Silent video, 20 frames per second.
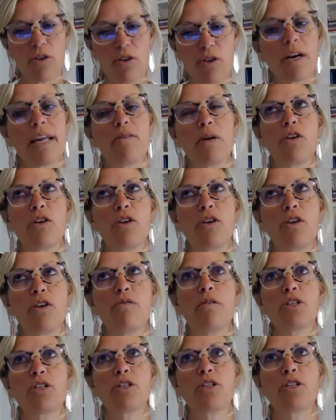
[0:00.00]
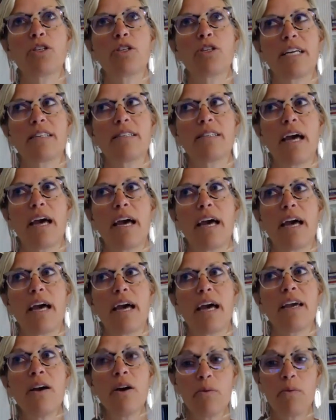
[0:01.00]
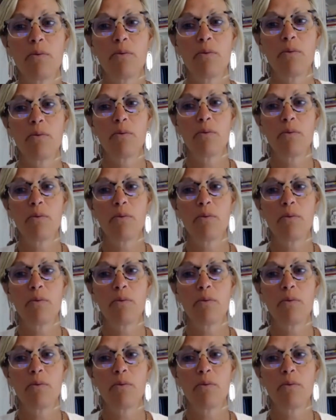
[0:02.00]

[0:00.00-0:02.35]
That when you approach things and say,